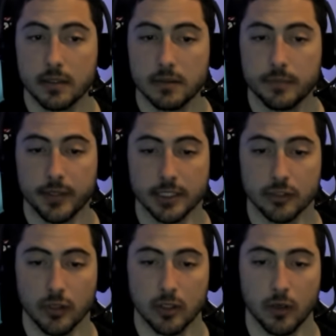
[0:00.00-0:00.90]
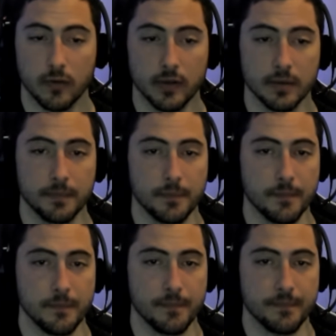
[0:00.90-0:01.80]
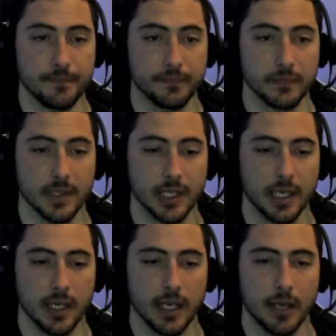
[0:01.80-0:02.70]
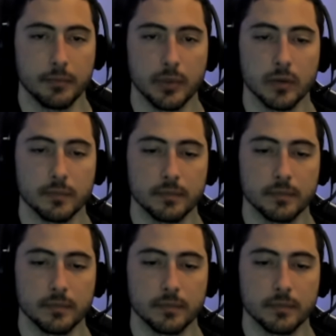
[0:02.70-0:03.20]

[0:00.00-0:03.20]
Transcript: Brings his rook over, and boom,